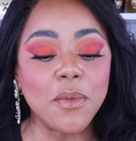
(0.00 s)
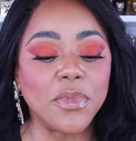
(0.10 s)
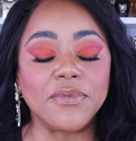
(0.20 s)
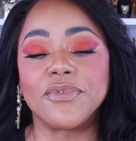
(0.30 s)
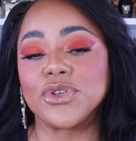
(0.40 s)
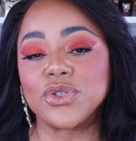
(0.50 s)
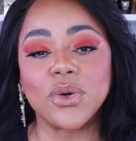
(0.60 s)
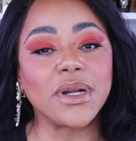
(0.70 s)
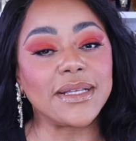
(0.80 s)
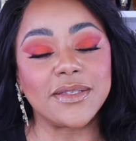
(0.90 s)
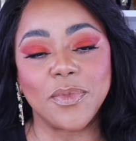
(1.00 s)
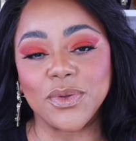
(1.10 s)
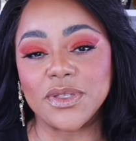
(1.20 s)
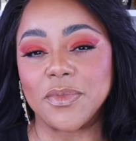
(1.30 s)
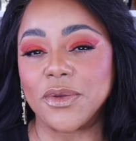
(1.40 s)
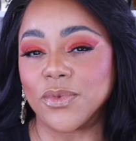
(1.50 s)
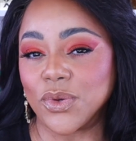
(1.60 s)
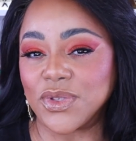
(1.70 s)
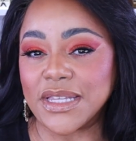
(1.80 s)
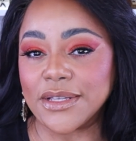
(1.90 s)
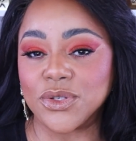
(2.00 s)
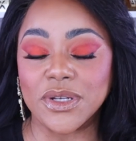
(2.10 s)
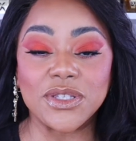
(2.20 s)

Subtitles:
But for sure, it's supposed to be rose-centric.